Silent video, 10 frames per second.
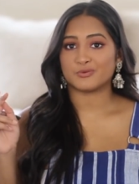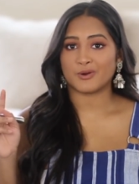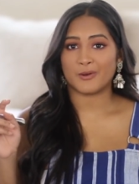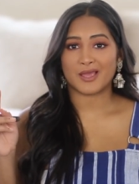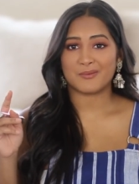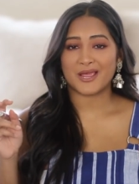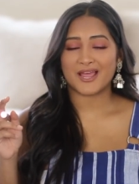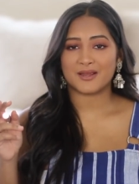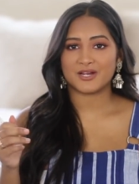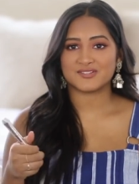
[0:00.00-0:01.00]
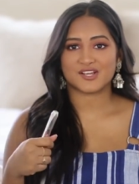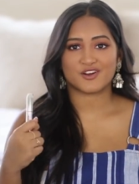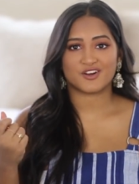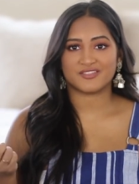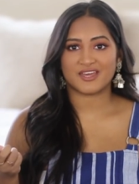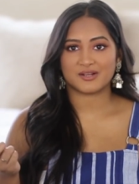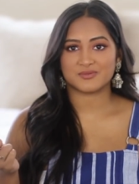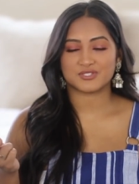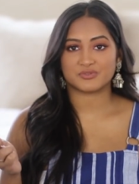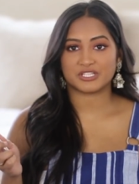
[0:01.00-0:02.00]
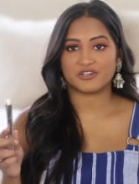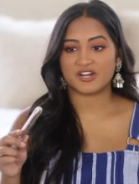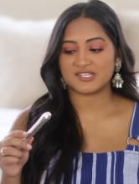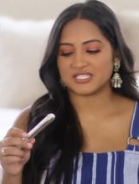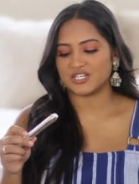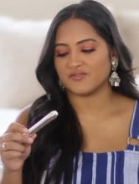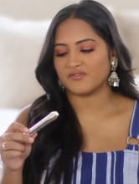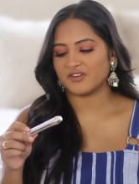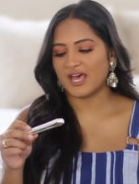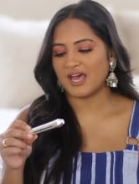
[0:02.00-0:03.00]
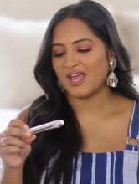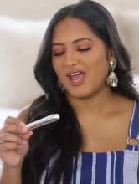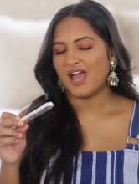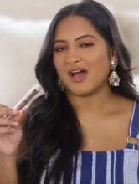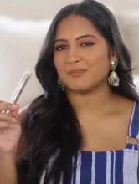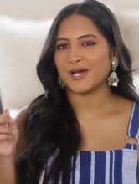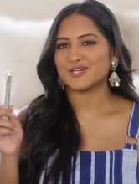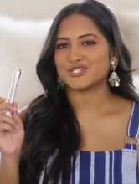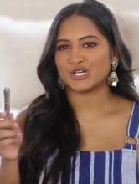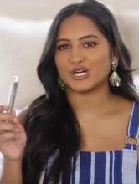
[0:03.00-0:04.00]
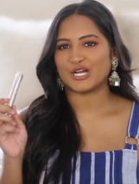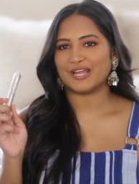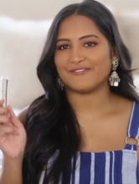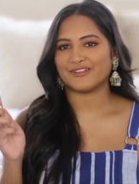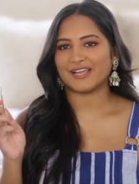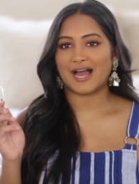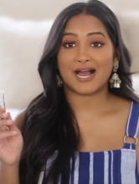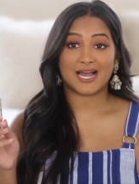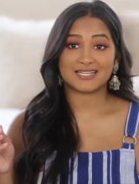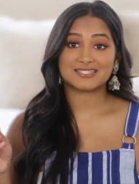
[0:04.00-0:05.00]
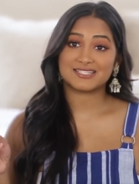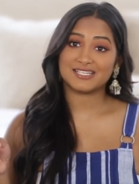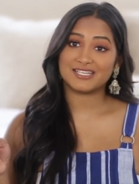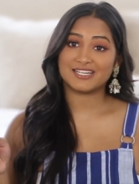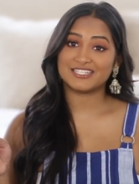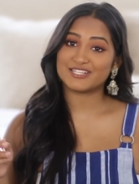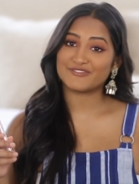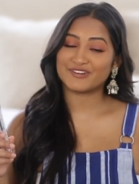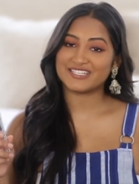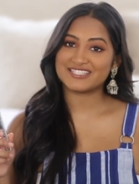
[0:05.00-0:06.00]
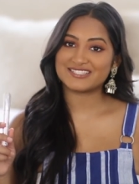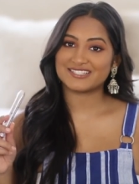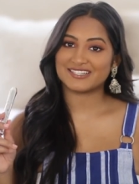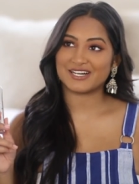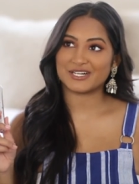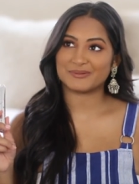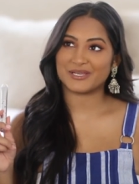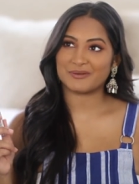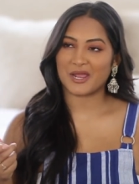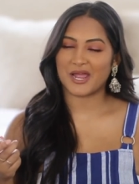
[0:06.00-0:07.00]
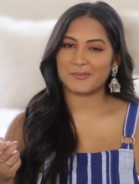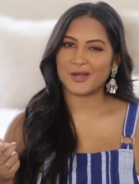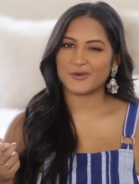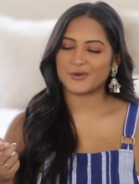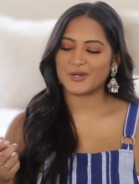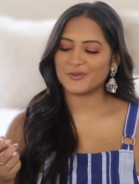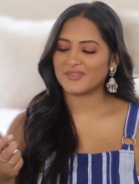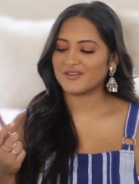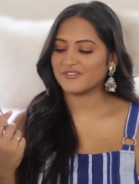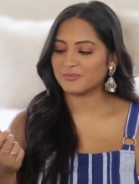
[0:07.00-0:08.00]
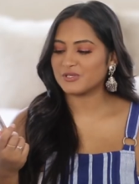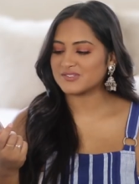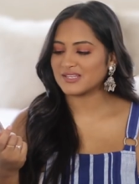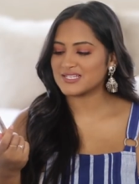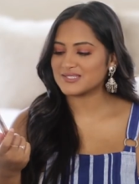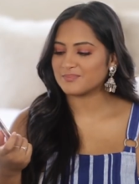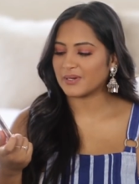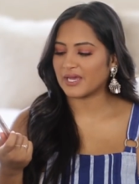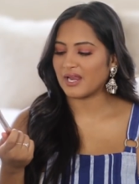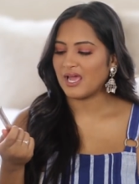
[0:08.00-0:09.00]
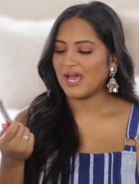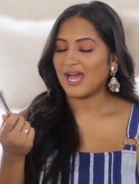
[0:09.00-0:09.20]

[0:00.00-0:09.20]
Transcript: growing out my eyebrows. I heard that it was a really great serum for that. I'm not sure if like I see a difference in my eyebrow growth from using this, but